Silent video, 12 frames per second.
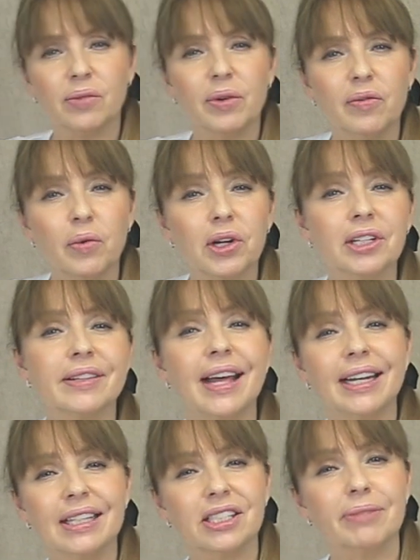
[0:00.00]
we've worked that
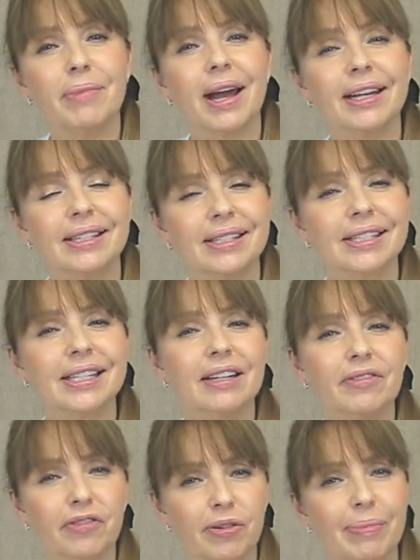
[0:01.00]
into Micah's
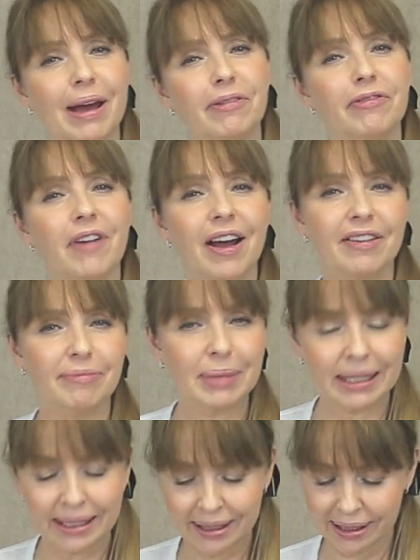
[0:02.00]
skin for about 5
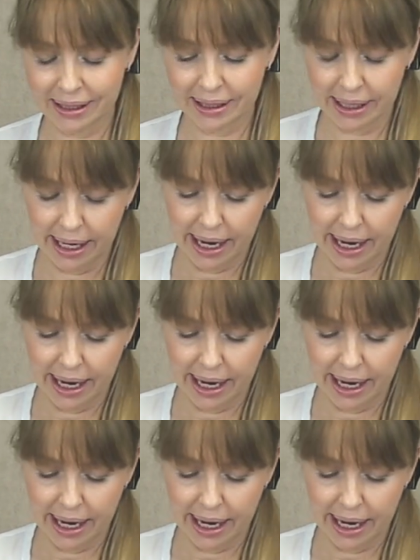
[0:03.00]
minutes,